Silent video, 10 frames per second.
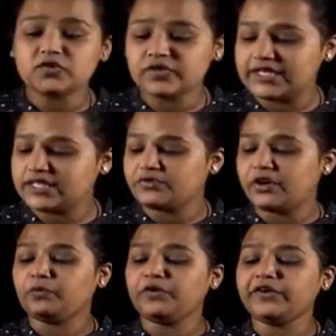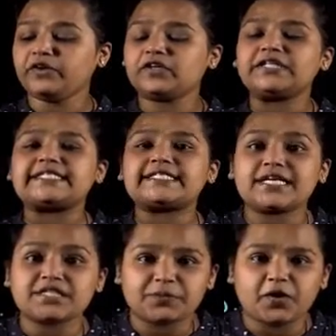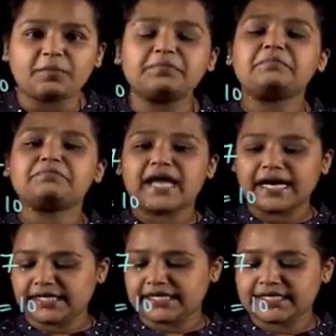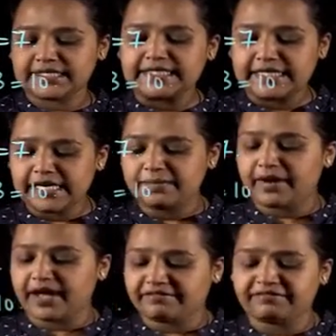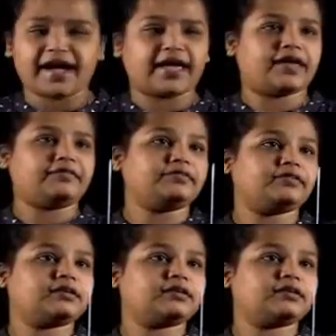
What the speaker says: students, we are moving on to the sixth problem, that is t by 5.